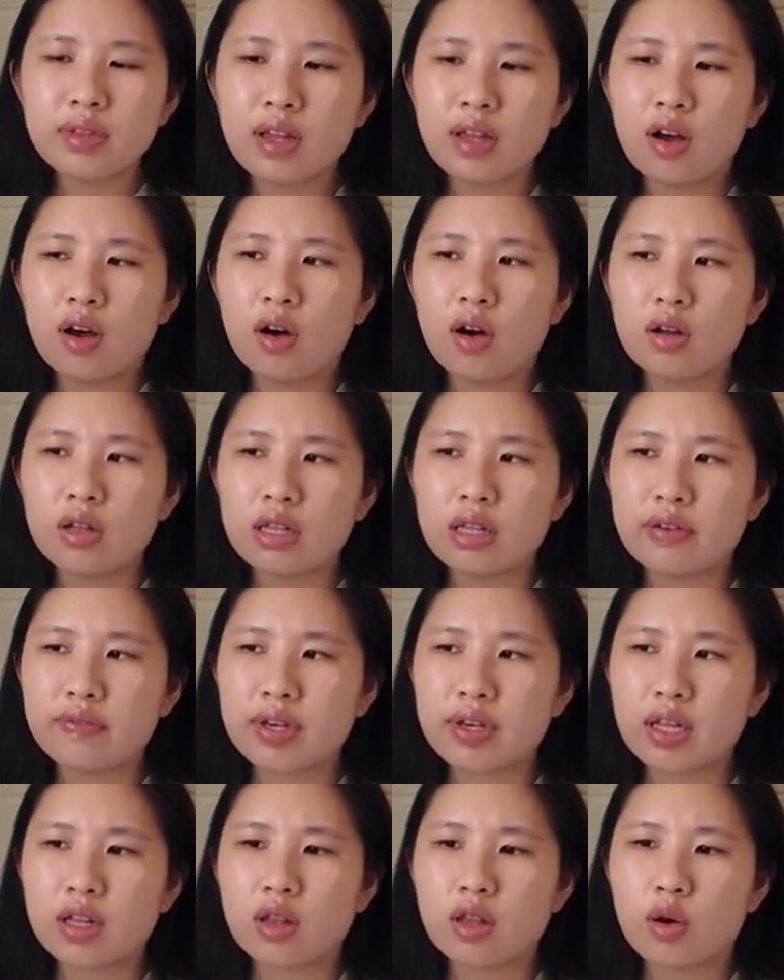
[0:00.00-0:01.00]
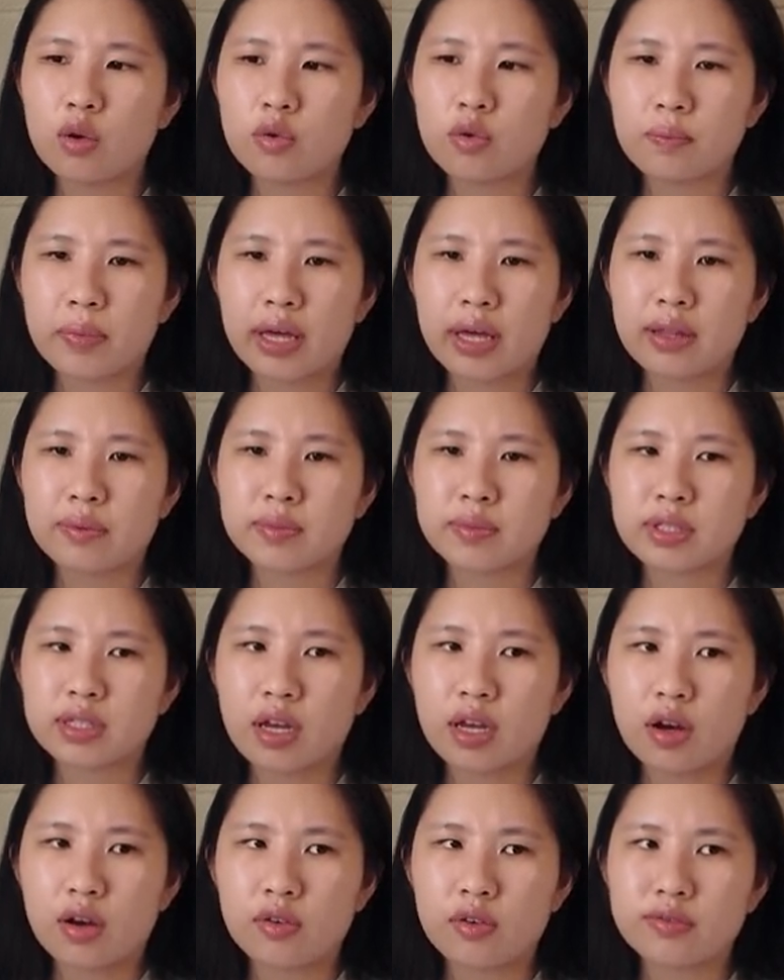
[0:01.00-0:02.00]
all living alone by
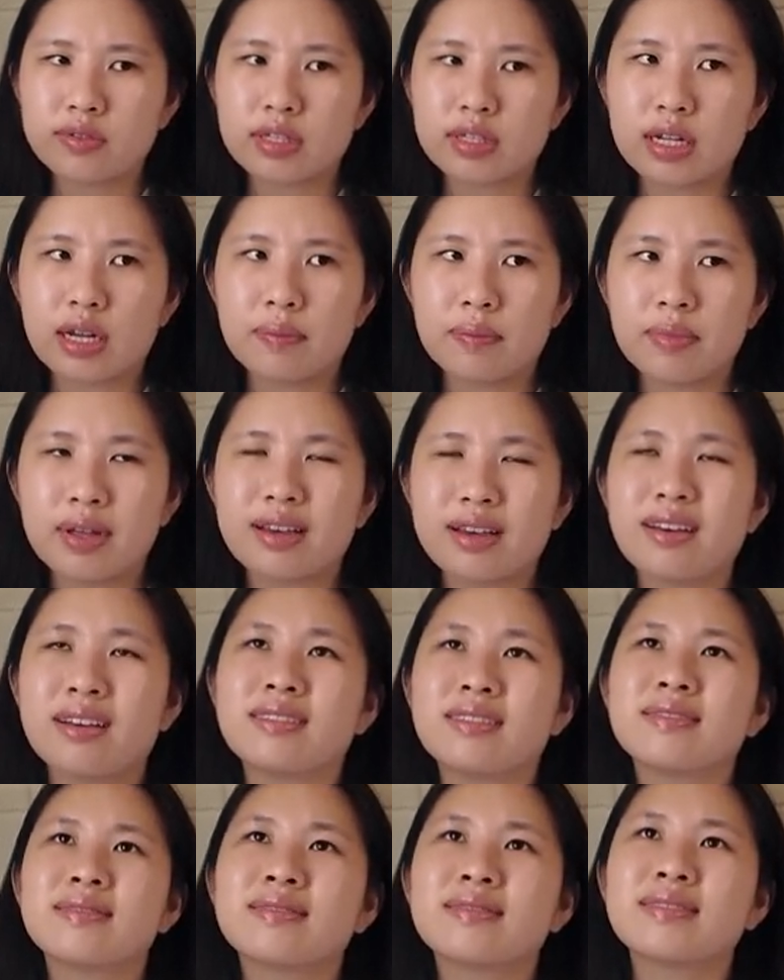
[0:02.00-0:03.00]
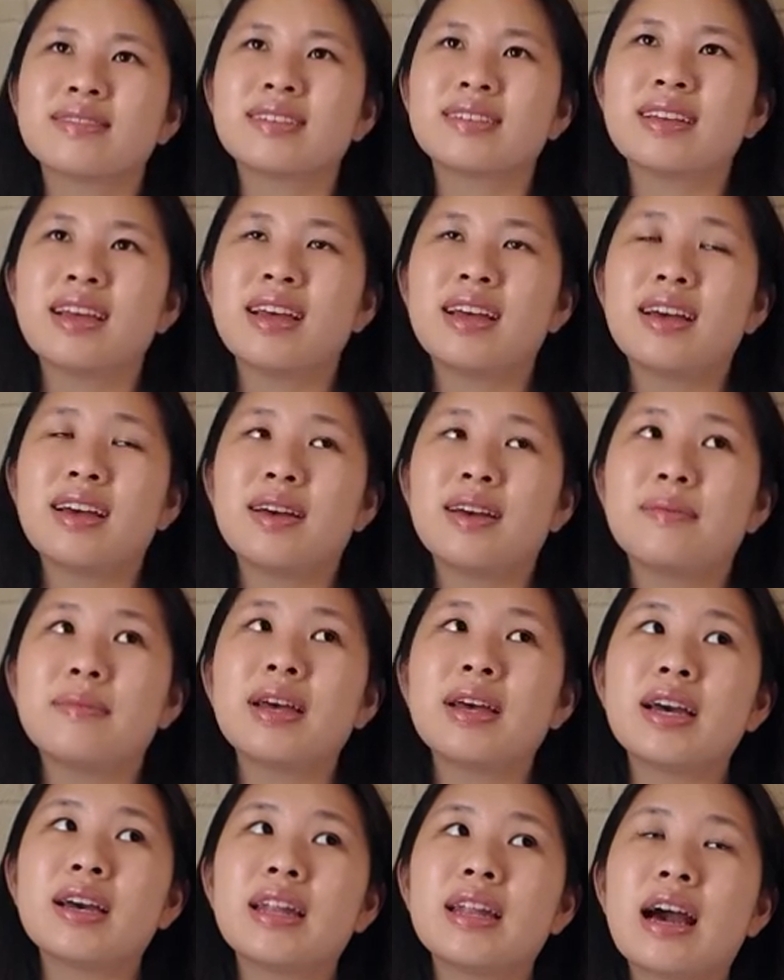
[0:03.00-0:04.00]
themselves. And I'm like,
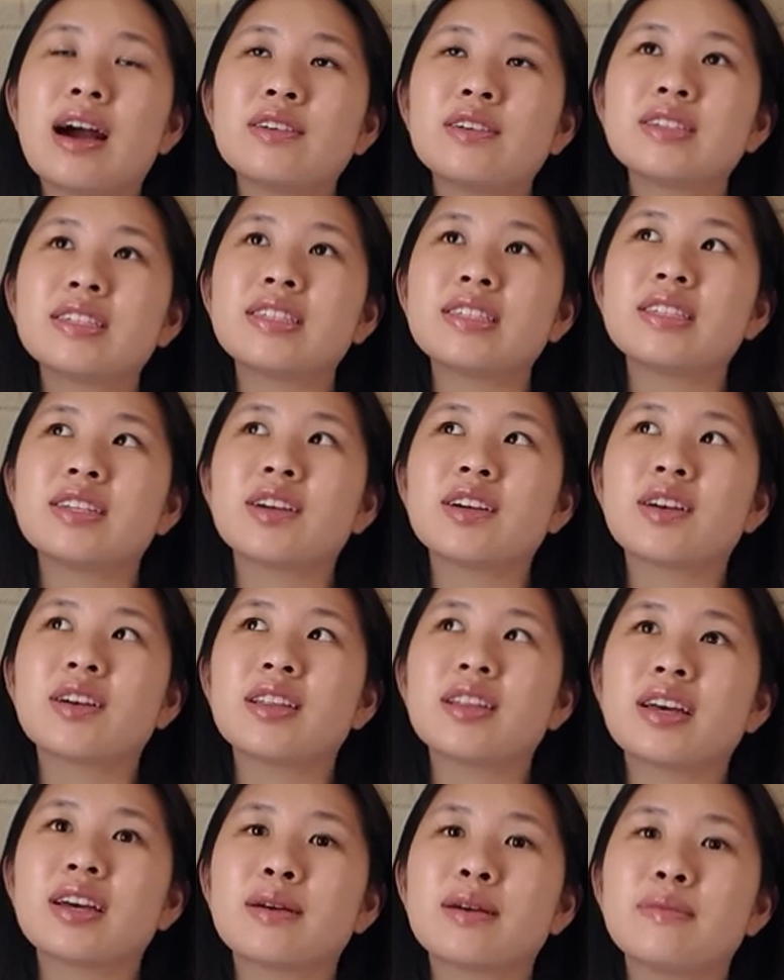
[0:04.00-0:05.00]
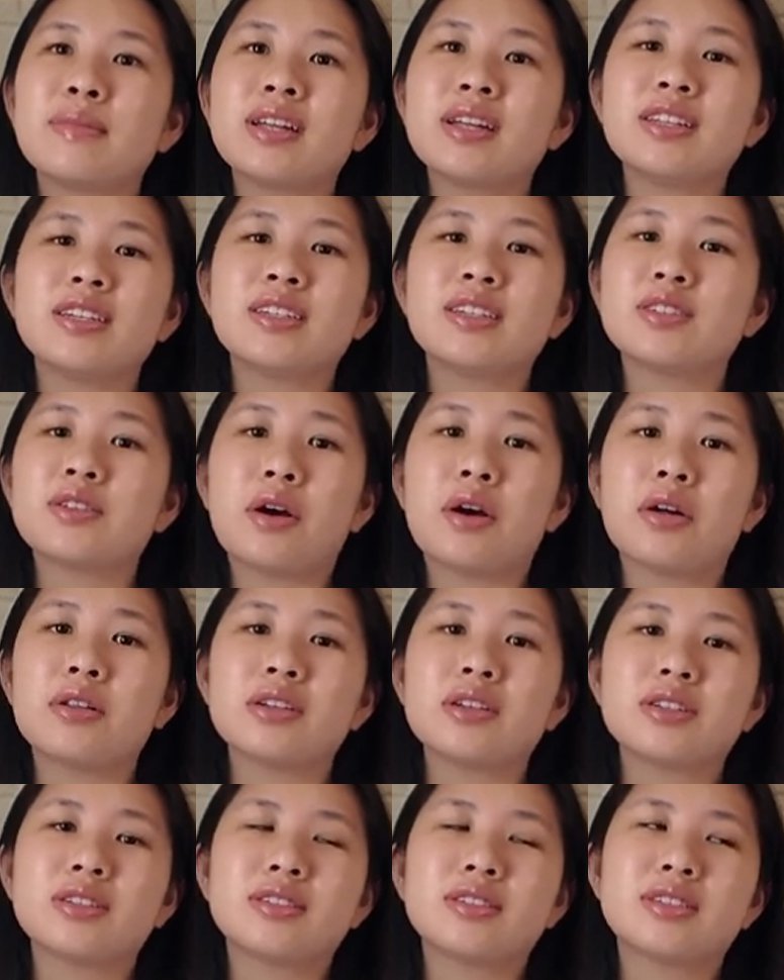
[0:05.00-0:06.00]
man, houses here are like a million
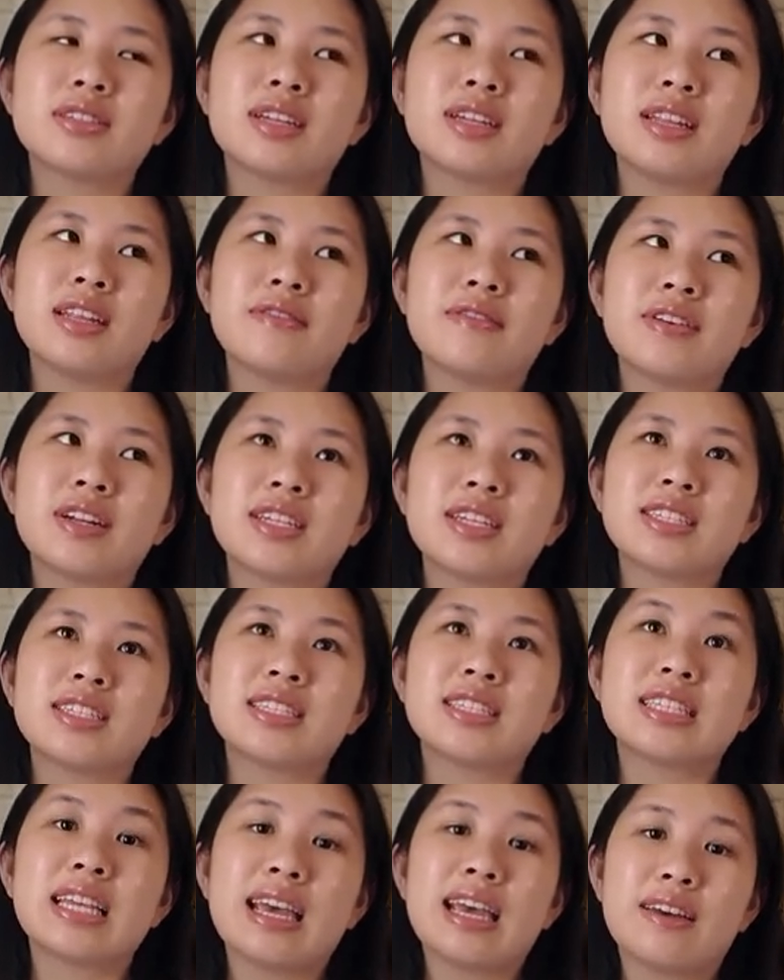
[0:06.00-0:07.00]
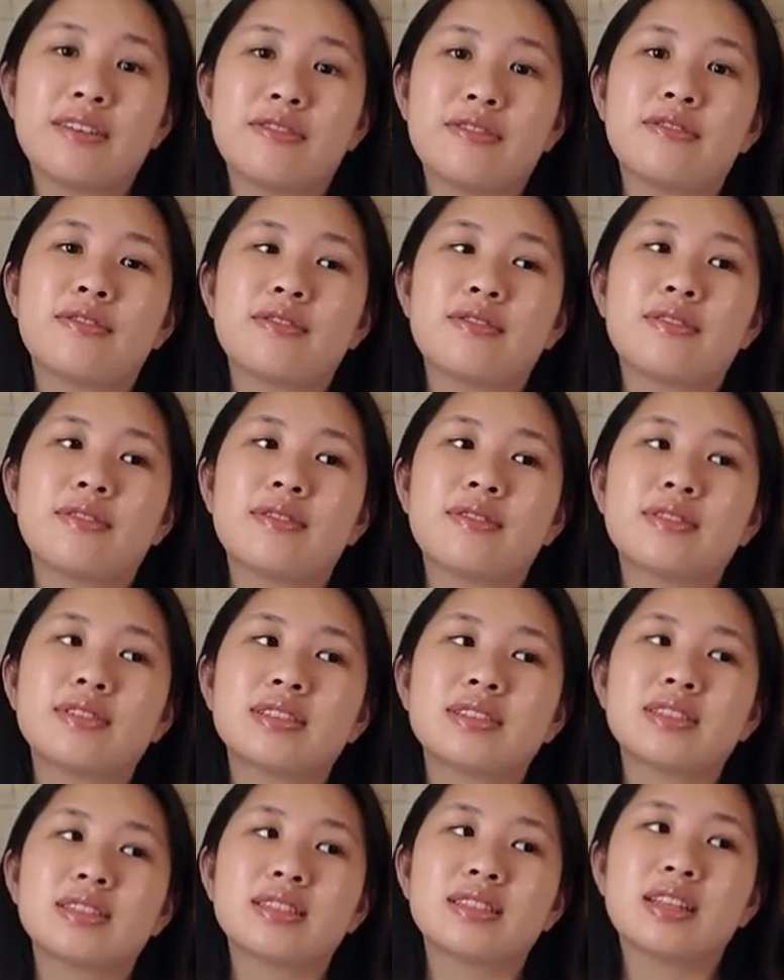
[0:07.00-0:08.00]
dollars to live in a safe
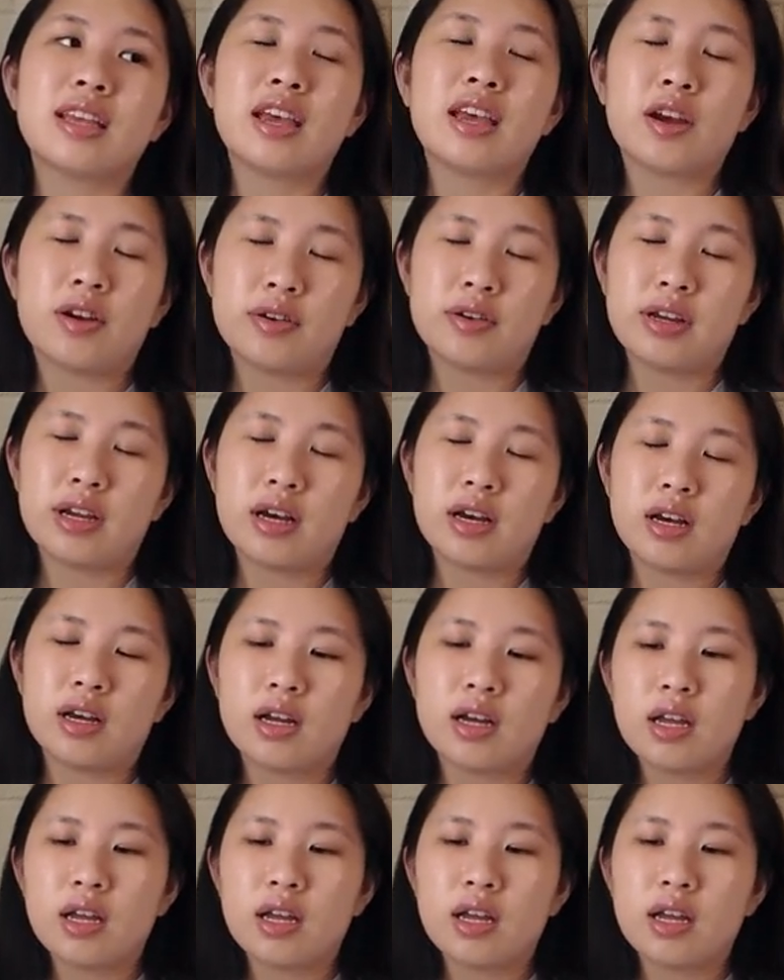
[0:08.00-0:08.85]
area.